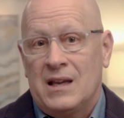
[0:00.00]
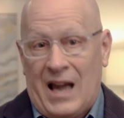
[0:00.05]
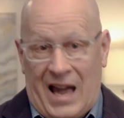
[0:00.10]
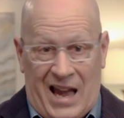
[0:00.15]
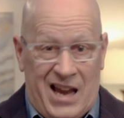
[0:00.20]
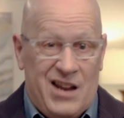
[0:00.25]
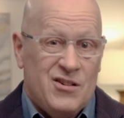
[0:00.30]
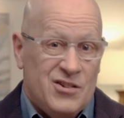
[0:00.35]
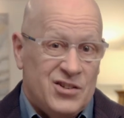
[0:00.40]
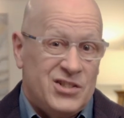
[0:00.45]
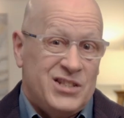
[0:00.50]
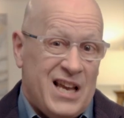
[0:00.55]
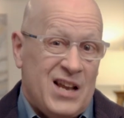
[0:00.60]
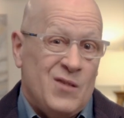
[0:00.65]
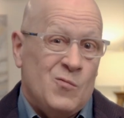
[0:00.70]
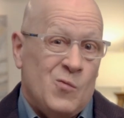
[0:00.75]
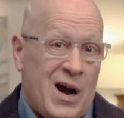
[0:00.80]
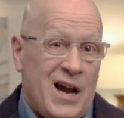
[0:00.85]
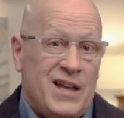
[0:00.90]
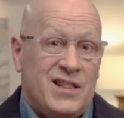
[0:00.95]
I
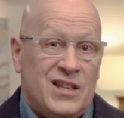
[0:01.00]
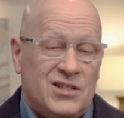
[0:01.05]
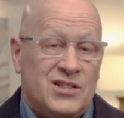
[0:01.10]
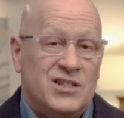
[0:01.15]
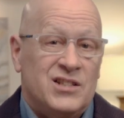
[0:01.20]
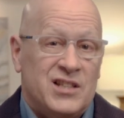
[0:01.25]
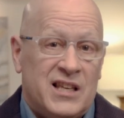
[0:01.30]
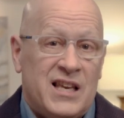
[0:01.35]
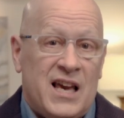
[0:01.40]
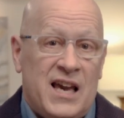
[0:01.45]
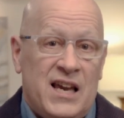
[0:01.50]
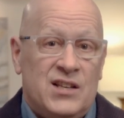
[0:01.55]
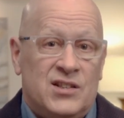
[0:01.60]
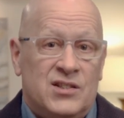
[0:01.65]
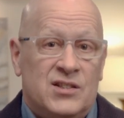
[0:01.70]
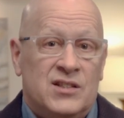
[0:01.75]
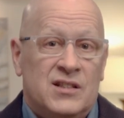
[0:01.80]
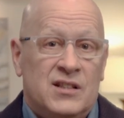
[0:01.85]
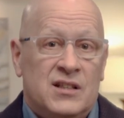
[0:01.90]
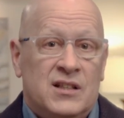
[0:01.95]
understand why this is the
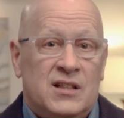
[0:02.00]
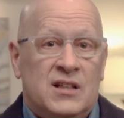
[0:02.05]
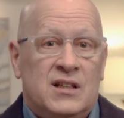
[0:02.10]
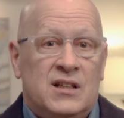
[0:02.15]
case.